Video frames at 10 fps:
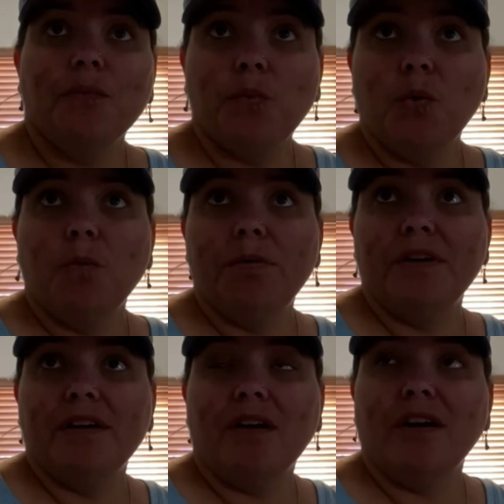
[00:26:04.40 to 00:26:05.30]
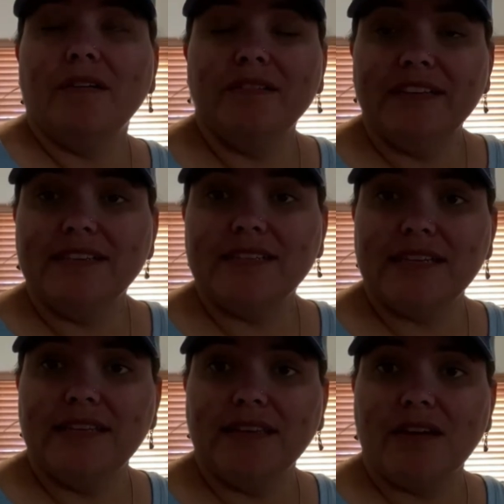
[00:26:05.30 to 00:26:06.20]
we'll put our list
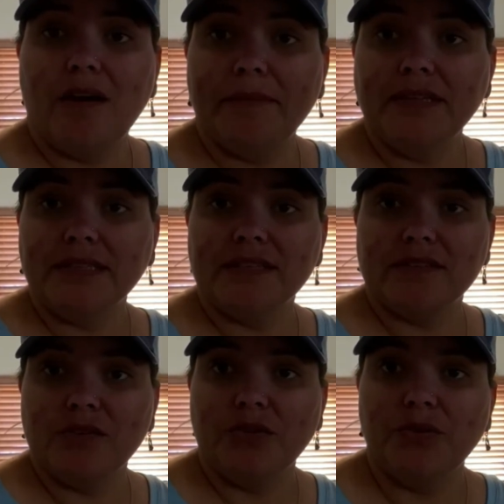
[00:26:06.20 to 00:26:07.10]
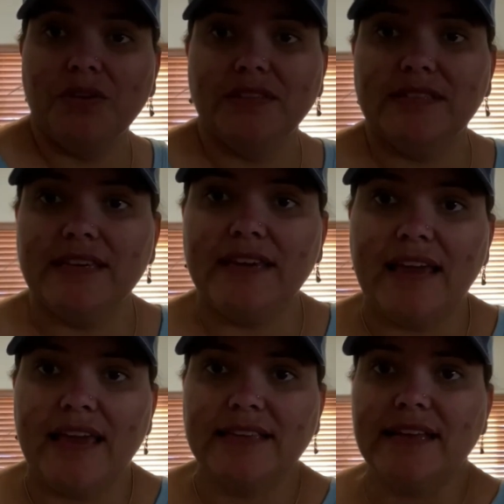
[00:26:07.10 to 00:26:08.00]
in the comments so you can see
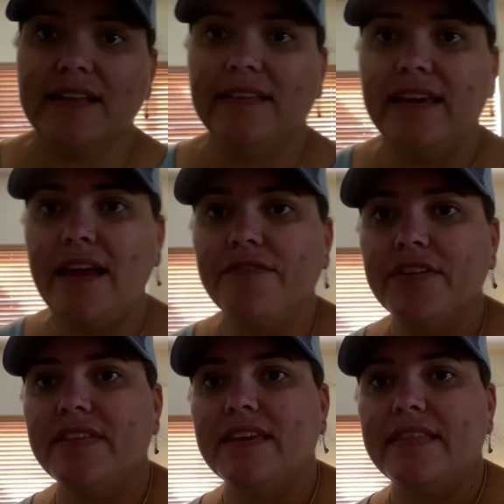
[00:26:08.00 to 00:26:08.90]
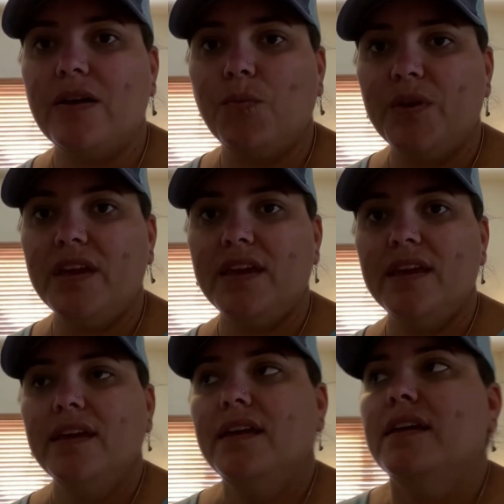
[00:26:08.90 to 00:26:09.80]
exactly everything that we
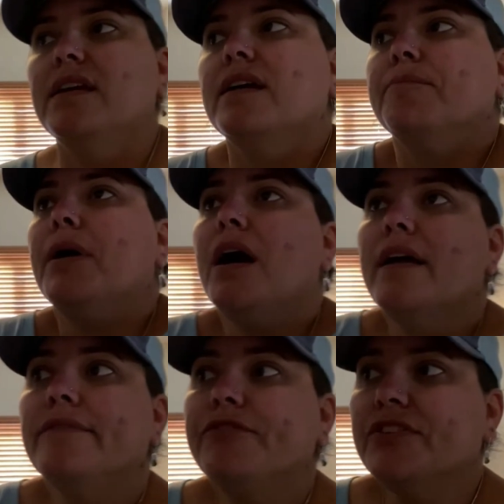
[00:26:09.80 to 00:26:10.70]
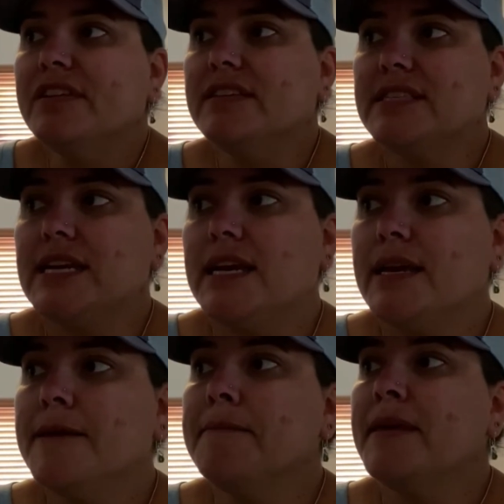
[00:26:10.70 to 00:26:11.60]
bought for this
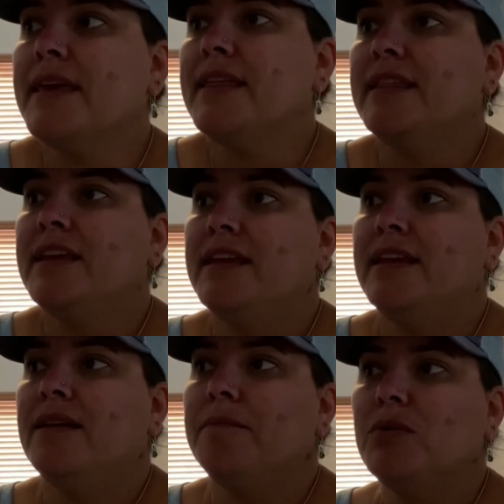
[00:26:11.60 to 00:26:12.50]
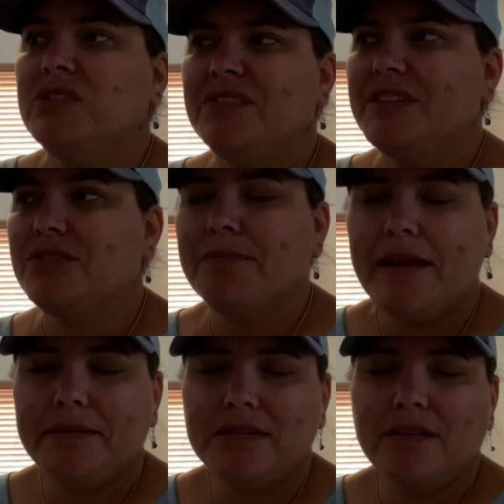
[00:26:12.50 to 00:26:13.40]
time, and then most of it's from
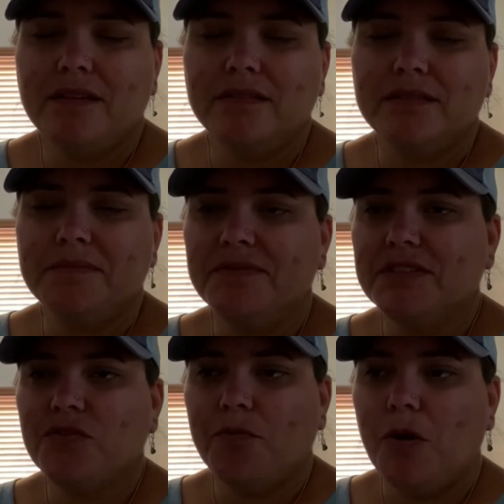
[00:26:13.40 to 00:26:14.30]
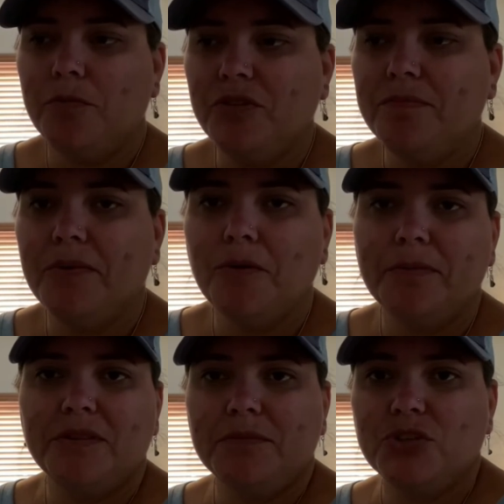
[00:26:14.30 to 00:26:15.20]
Amazon, some of it's from Home Depot,
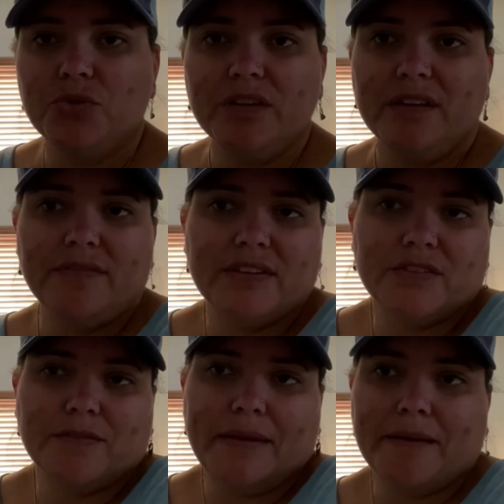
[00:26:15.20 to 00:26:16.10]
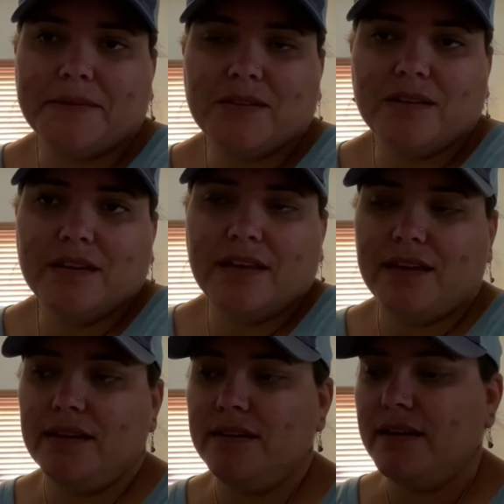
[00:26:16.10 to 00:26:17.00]
but the majority of it's from Amazon. And